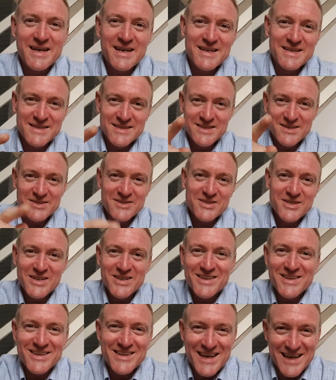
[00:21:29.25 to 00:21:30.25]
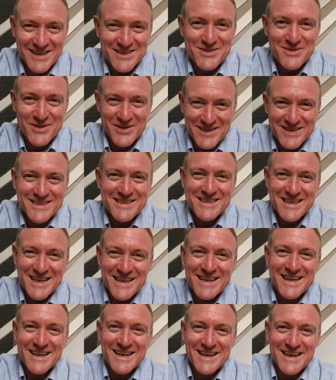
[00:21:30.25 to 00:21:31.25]
and I'll see you in the next one.
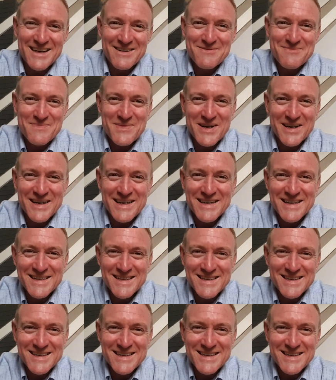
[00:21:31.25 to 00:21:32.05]
Take care now. Bye.